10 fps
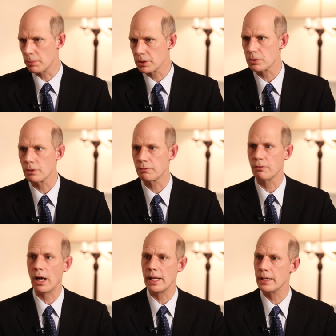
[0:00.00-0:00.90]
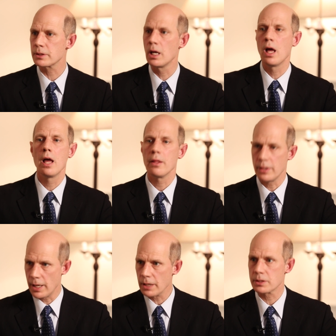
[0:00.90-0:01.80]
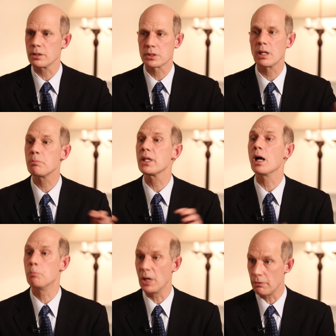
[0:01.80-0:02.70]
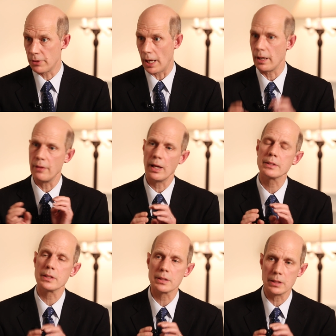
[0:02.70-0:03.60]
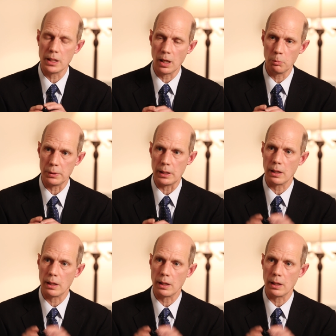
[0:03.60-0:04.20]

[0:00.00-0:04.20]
Ministry of Finance. Yes, there's something above that, and that's the CLB.